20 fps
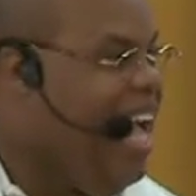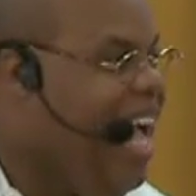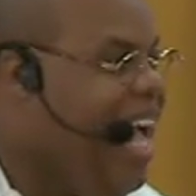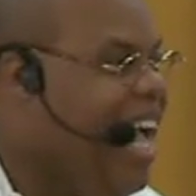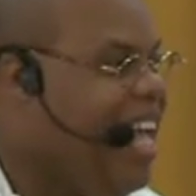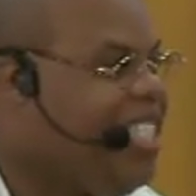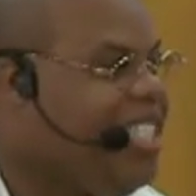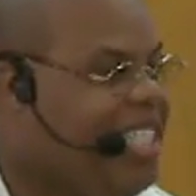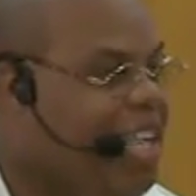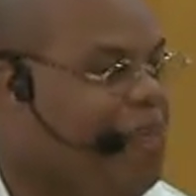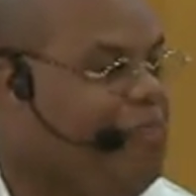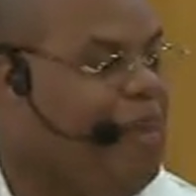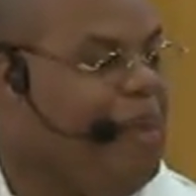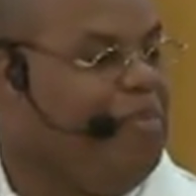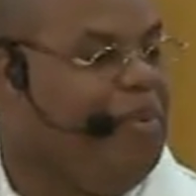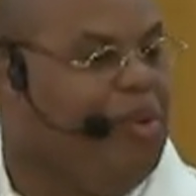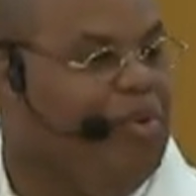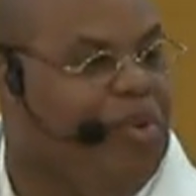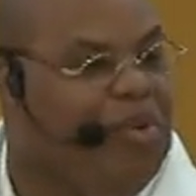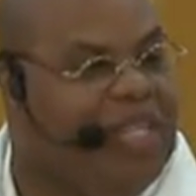And some
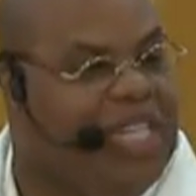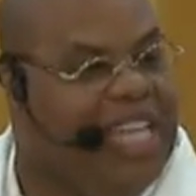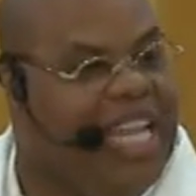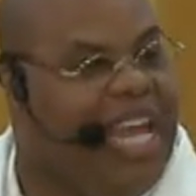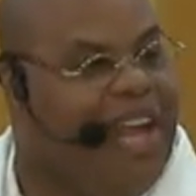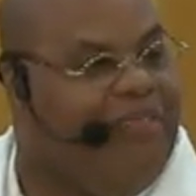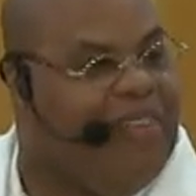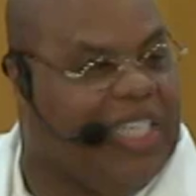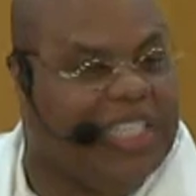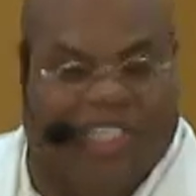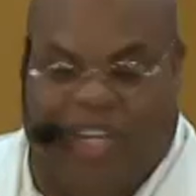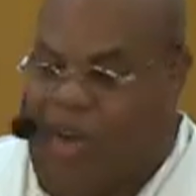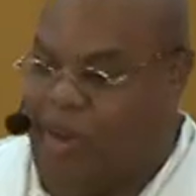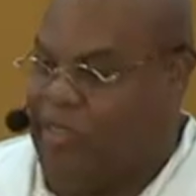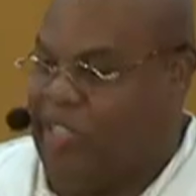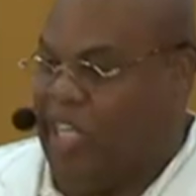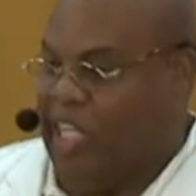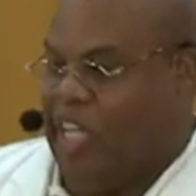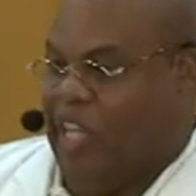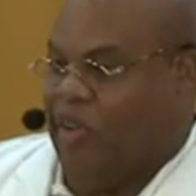people would never
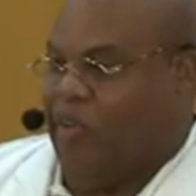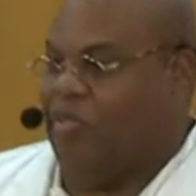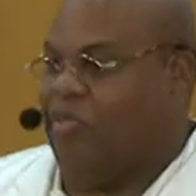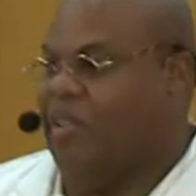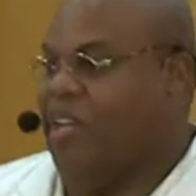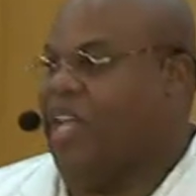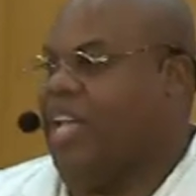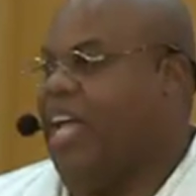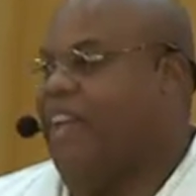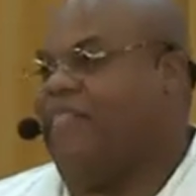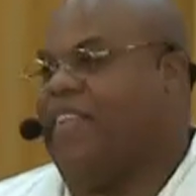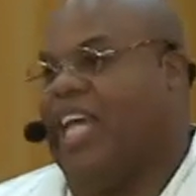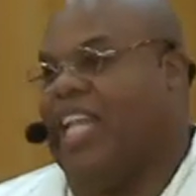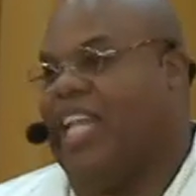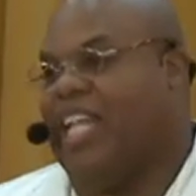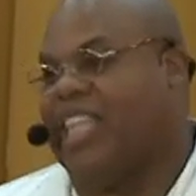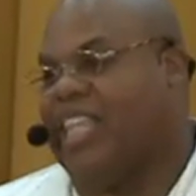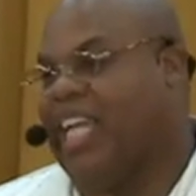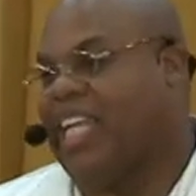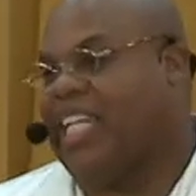talk to you if they
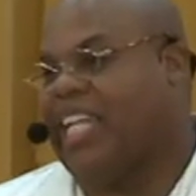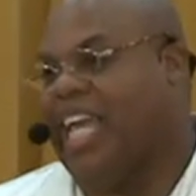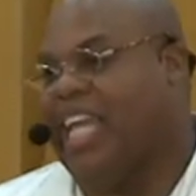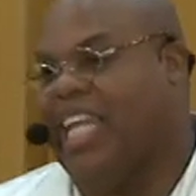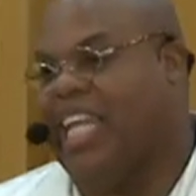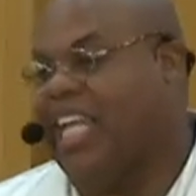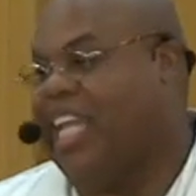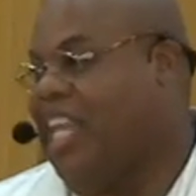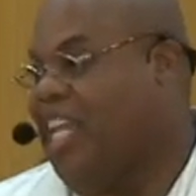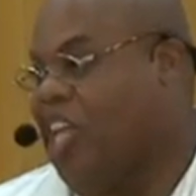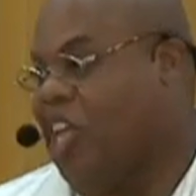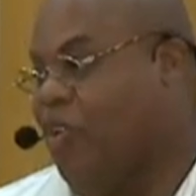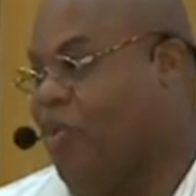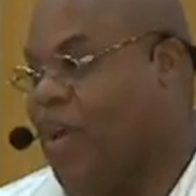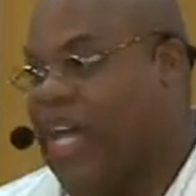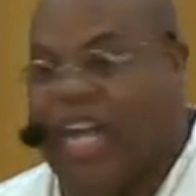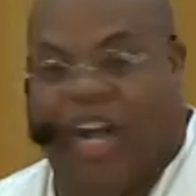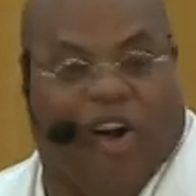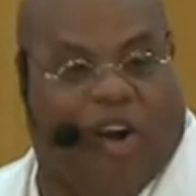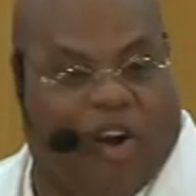didn't think they needed you
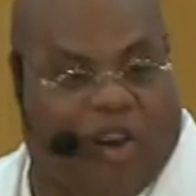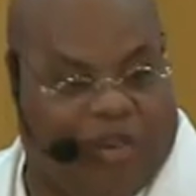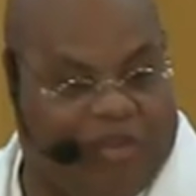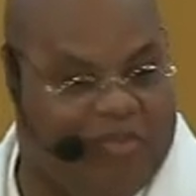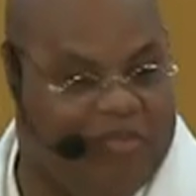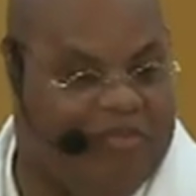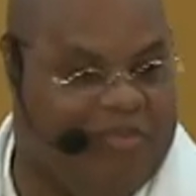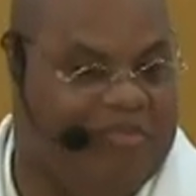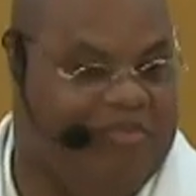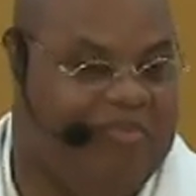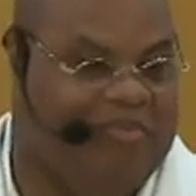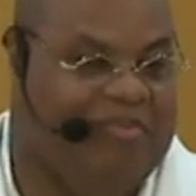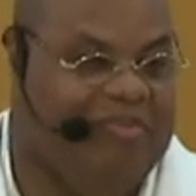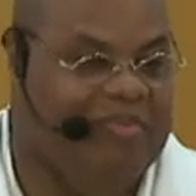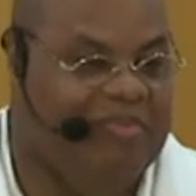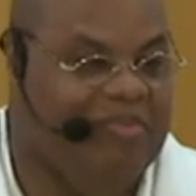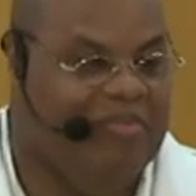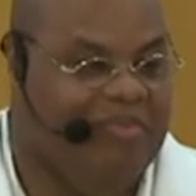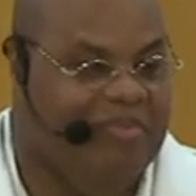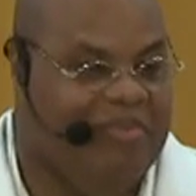at all.
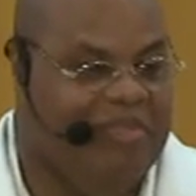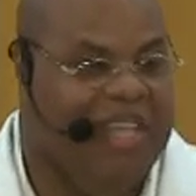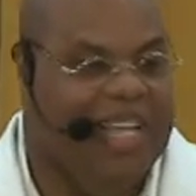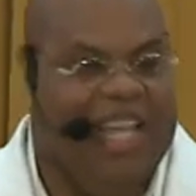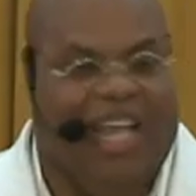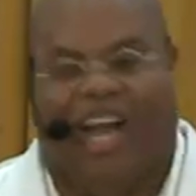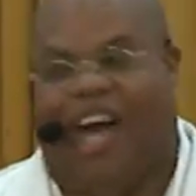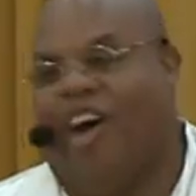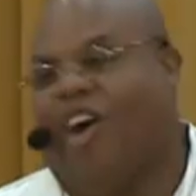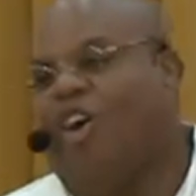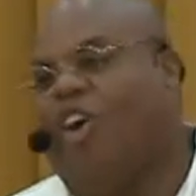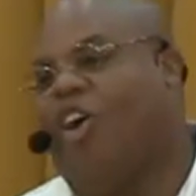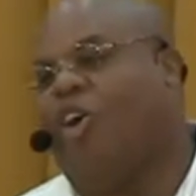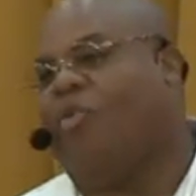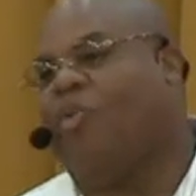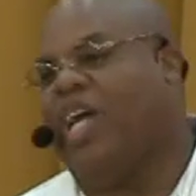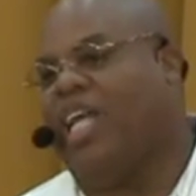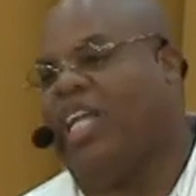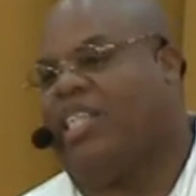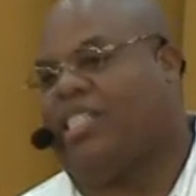I
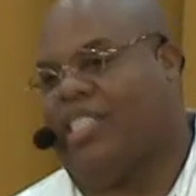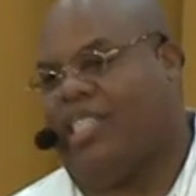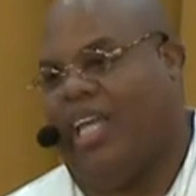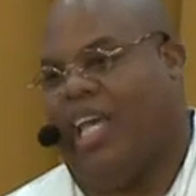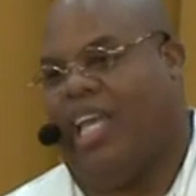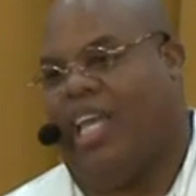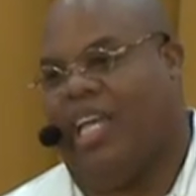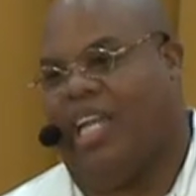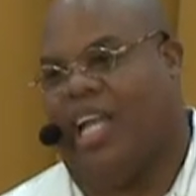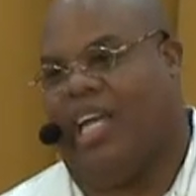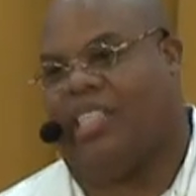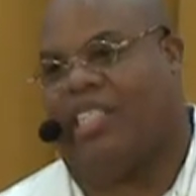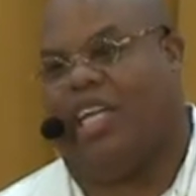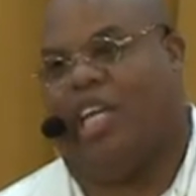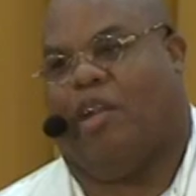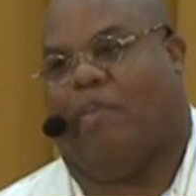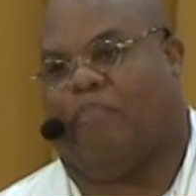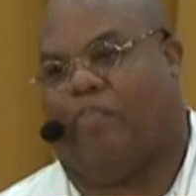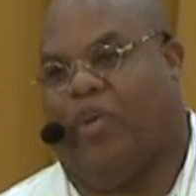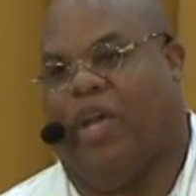always say, and I say
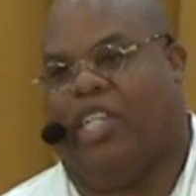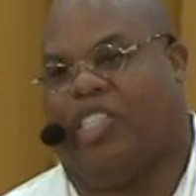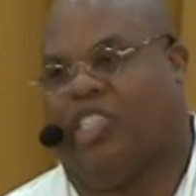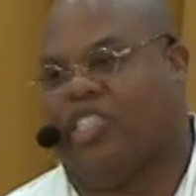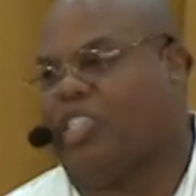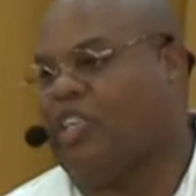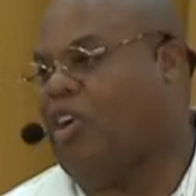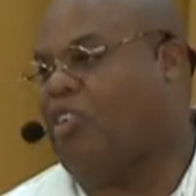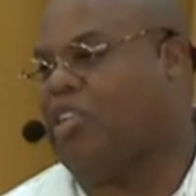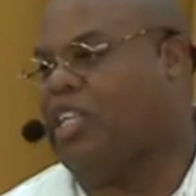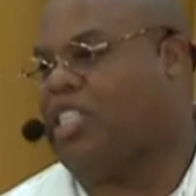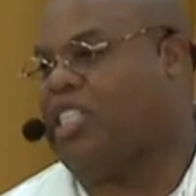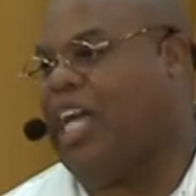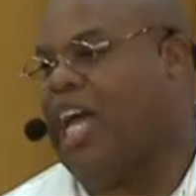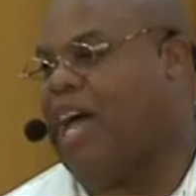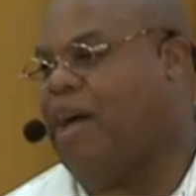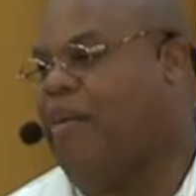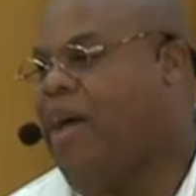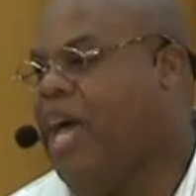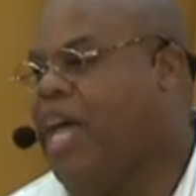to preachers all the
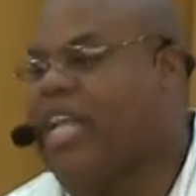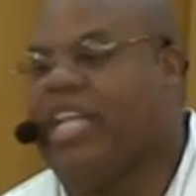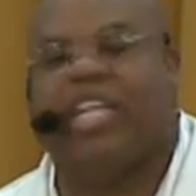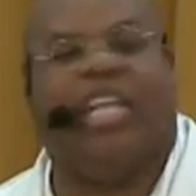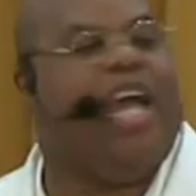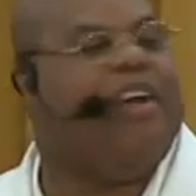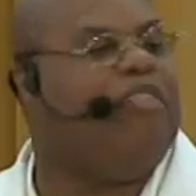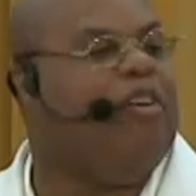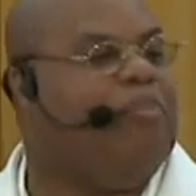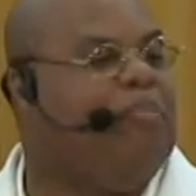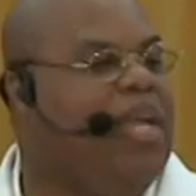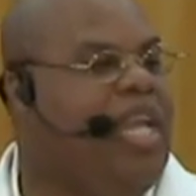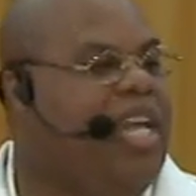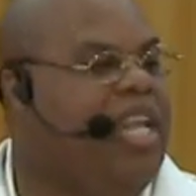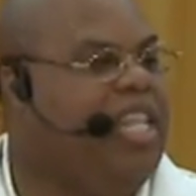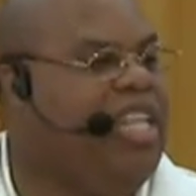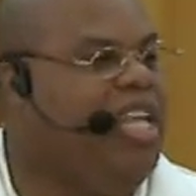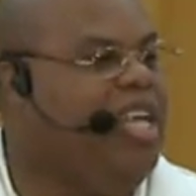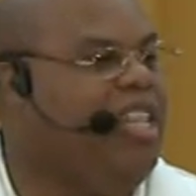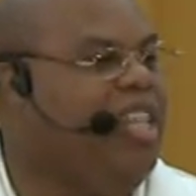time, never be
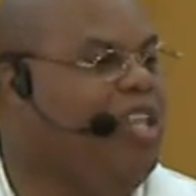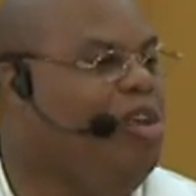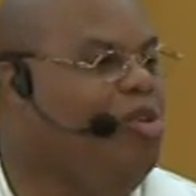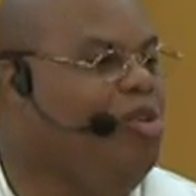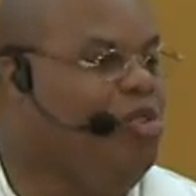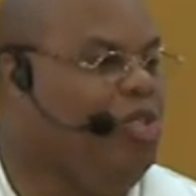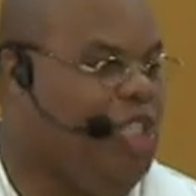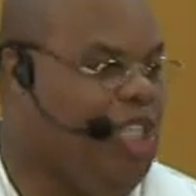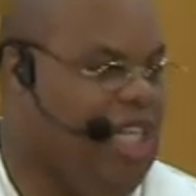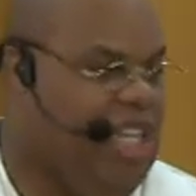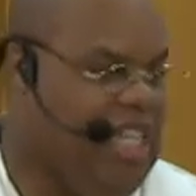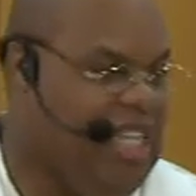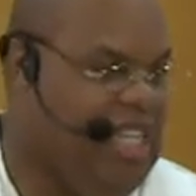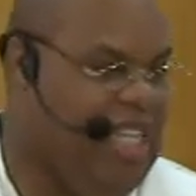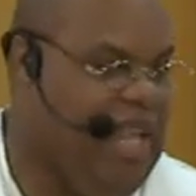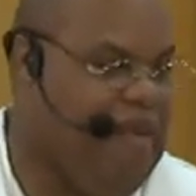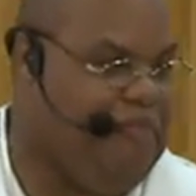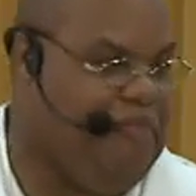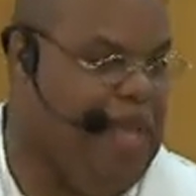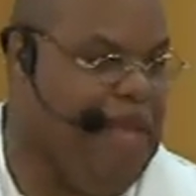in the illusion
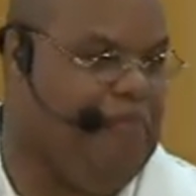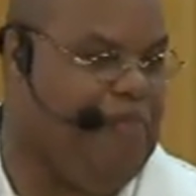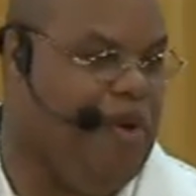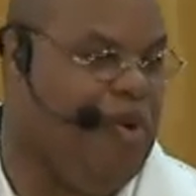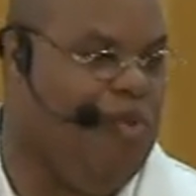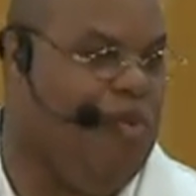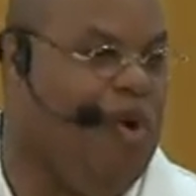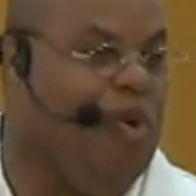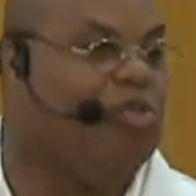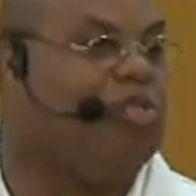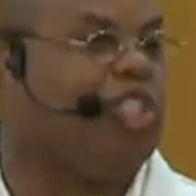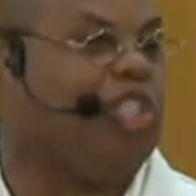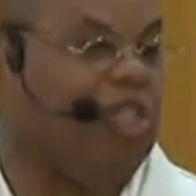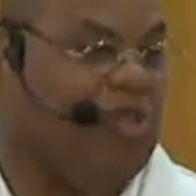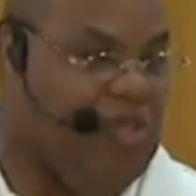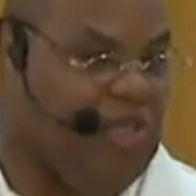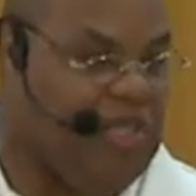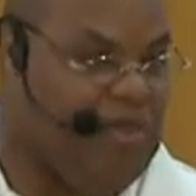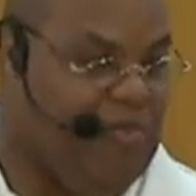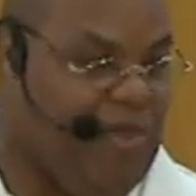that people want
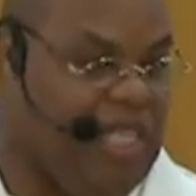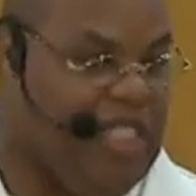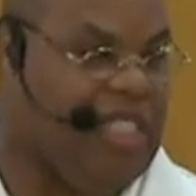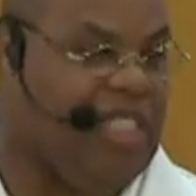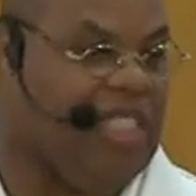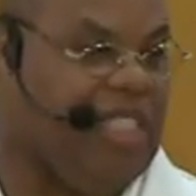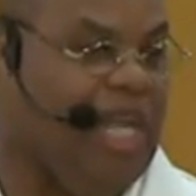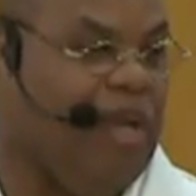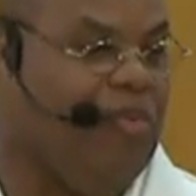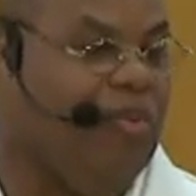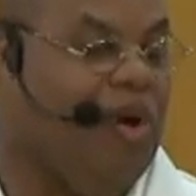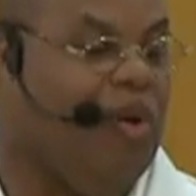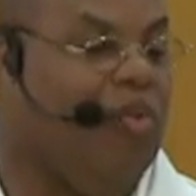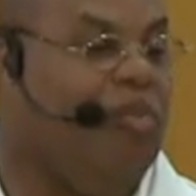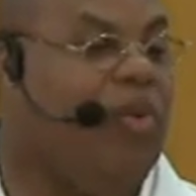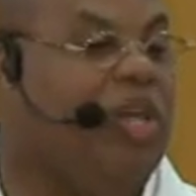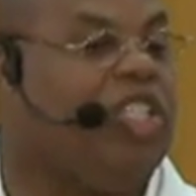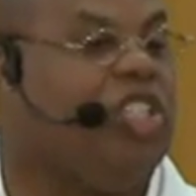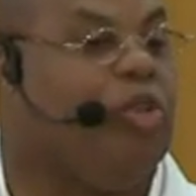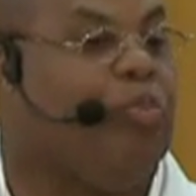you as much as they
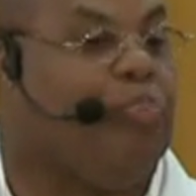want what you